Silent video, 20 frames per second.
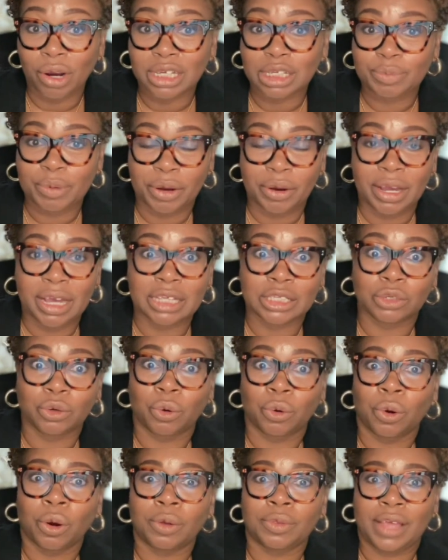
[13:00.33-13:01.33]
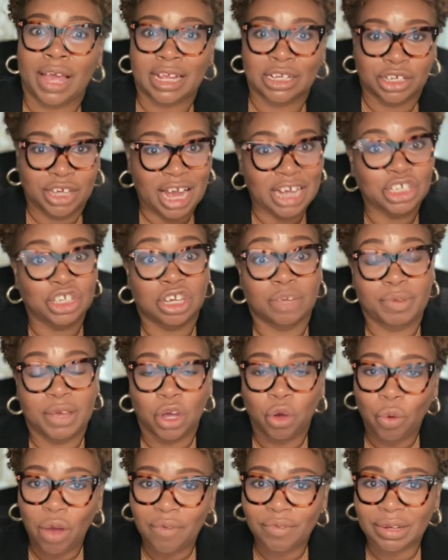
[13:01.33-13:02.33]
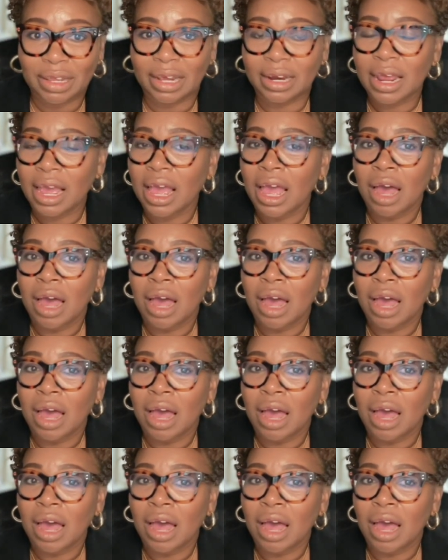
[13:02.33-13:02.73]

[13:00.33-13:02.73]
experience or the education could be equivalent,